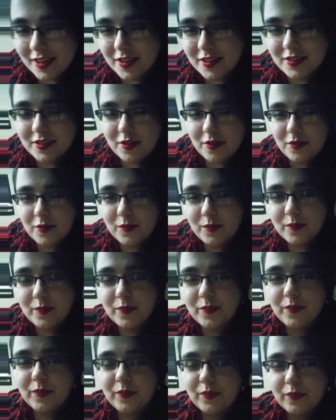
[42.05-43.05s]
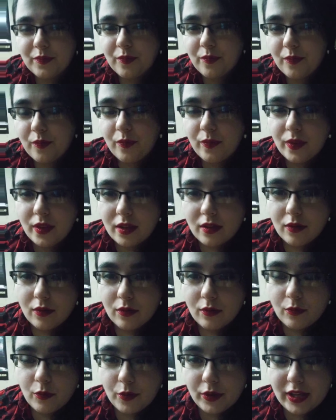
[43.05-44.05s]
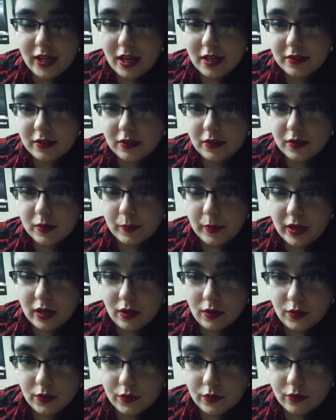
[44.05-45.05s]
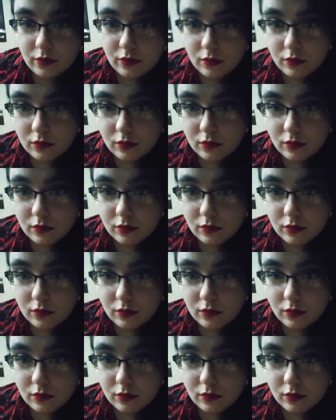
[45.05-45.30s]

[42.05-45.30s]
So, we're casting spells